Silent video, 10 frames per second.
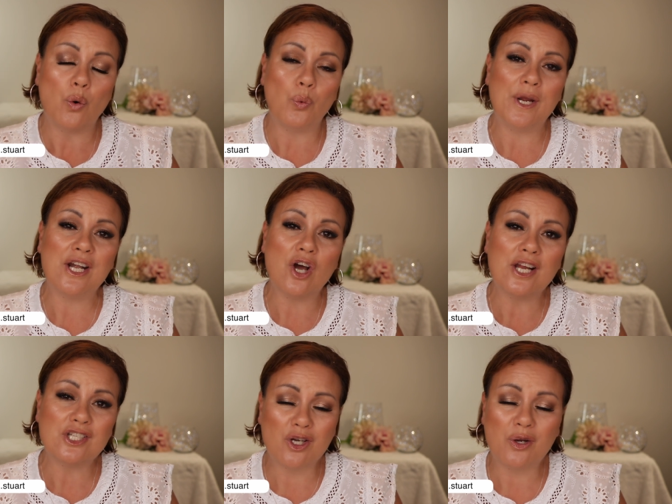When
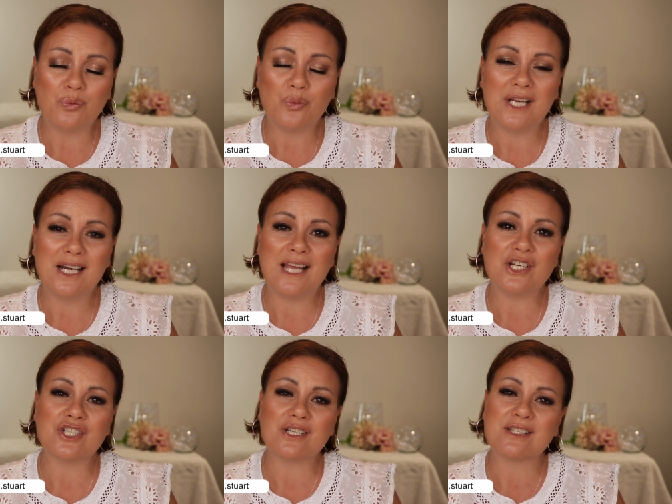I don't wear
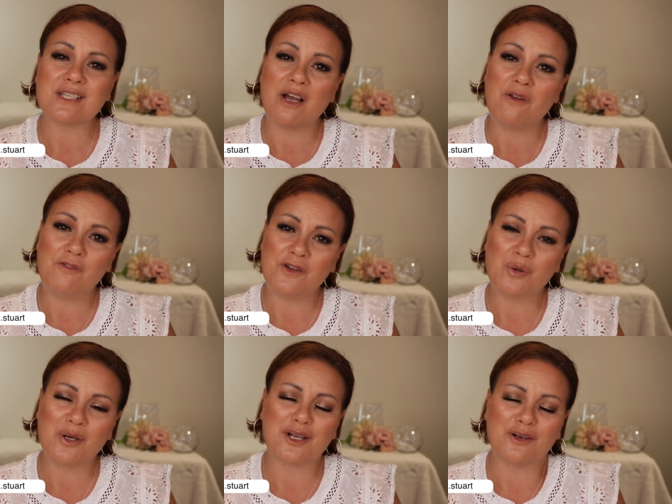lashes, I
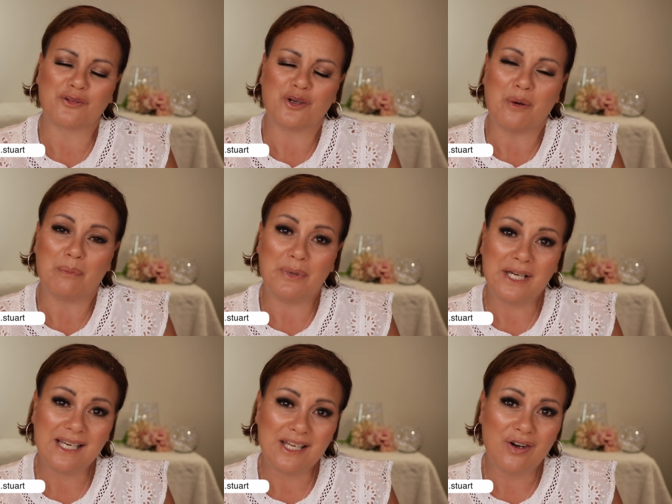feel like I've got
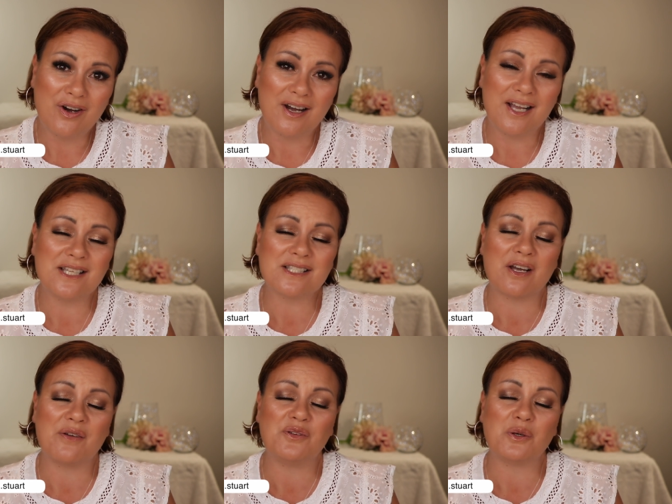beady eyes,
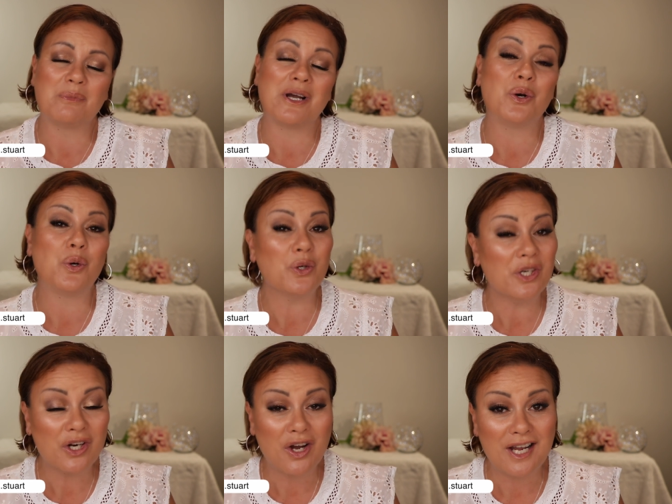I feel my
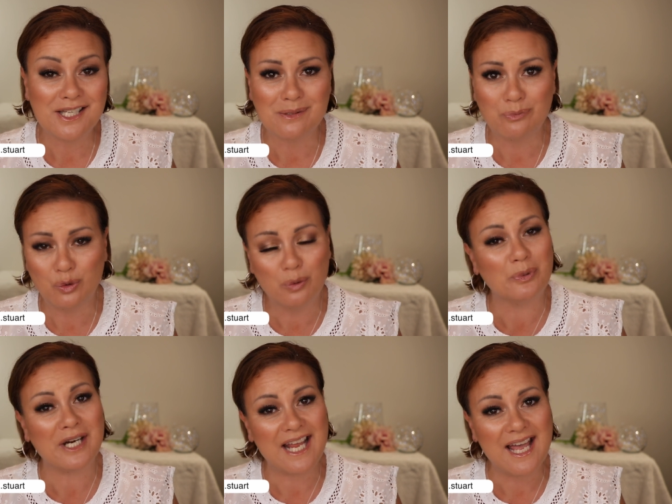hooded eyes are more
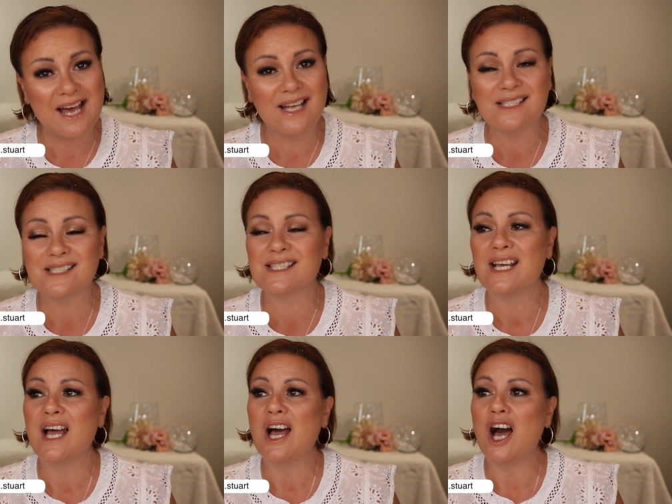pronounced,
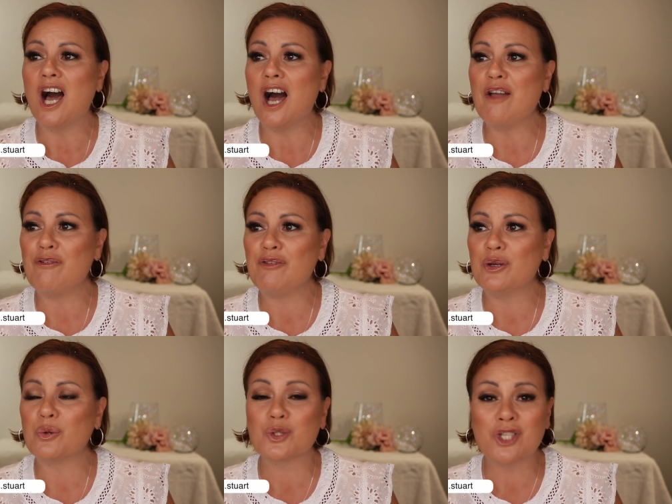I
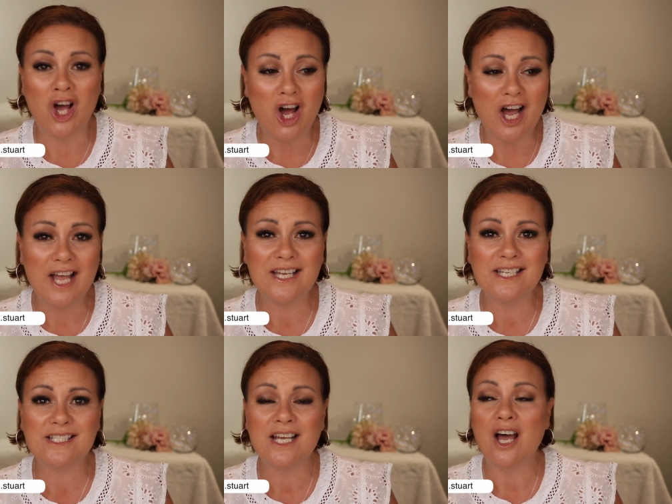feel
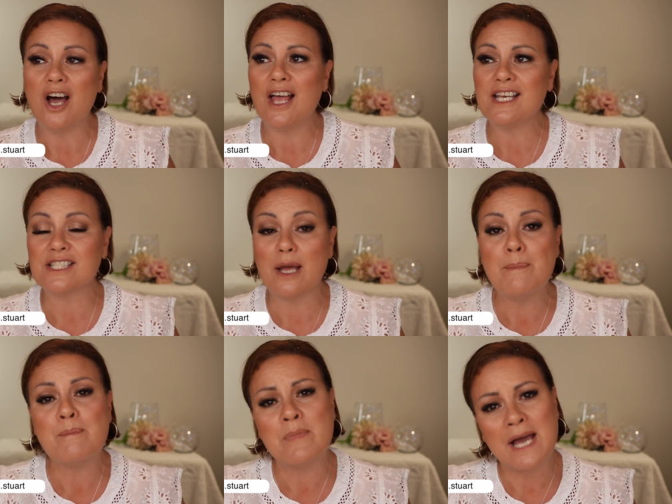tired. It's
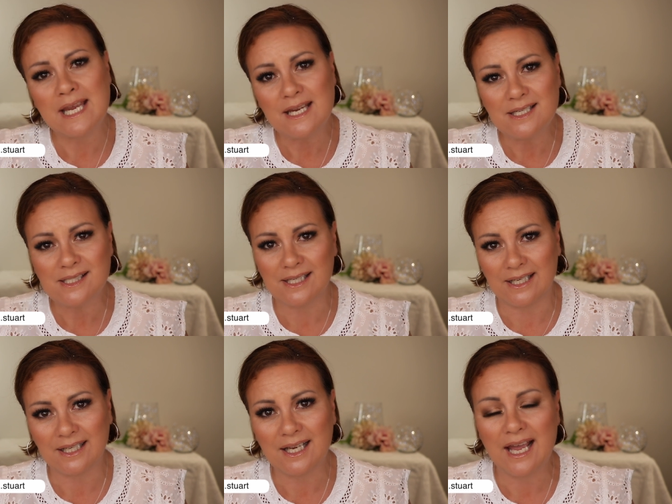
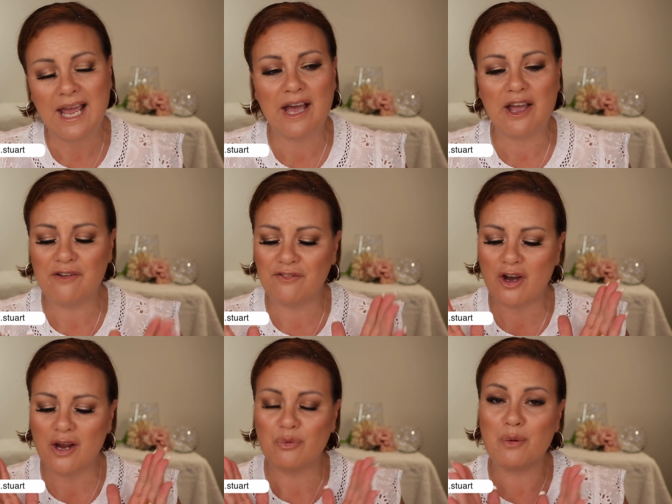amazing how if
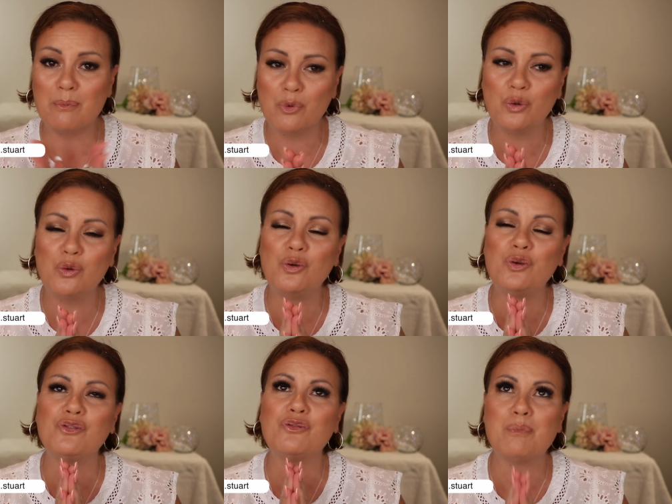I
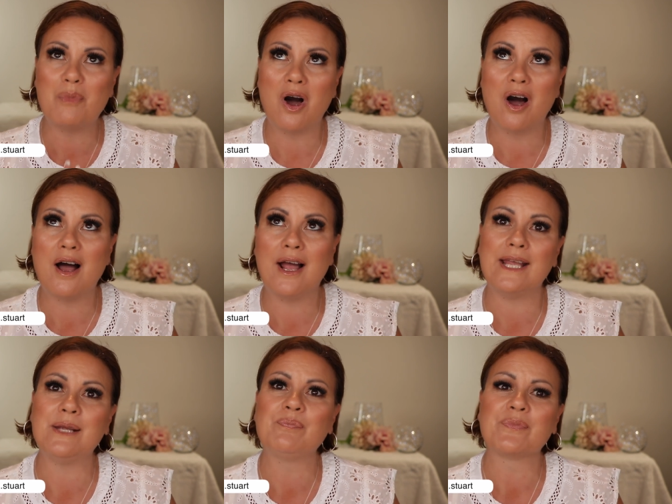remove
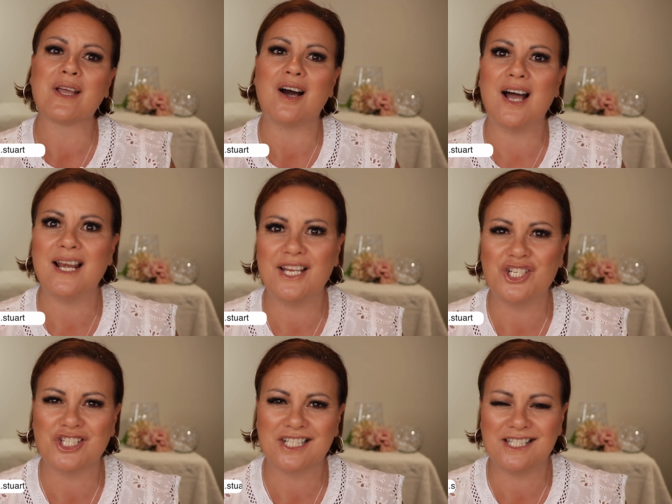my
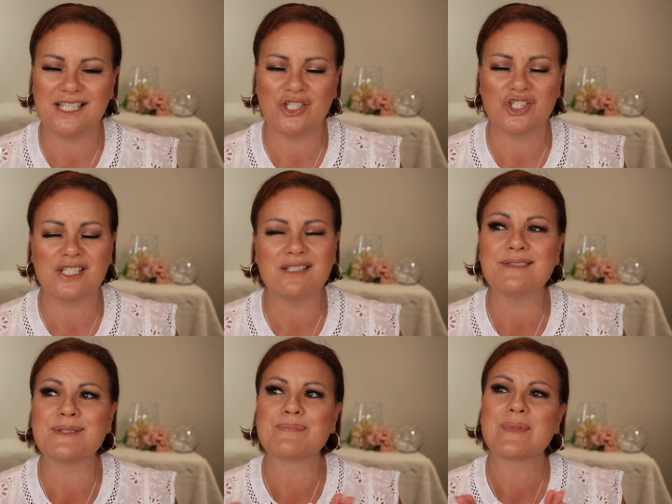eyelash
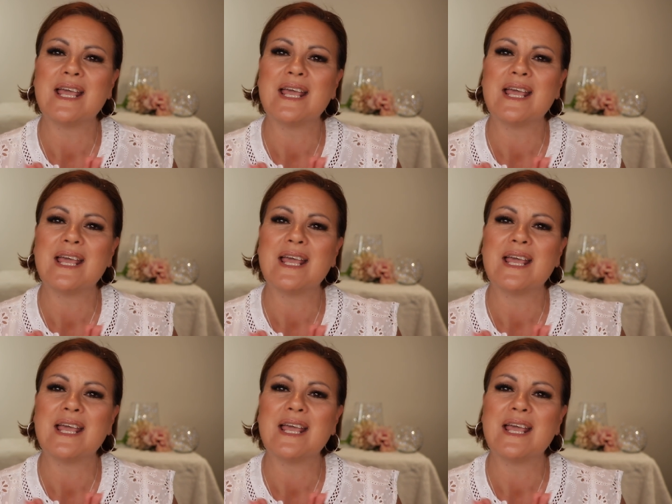extensions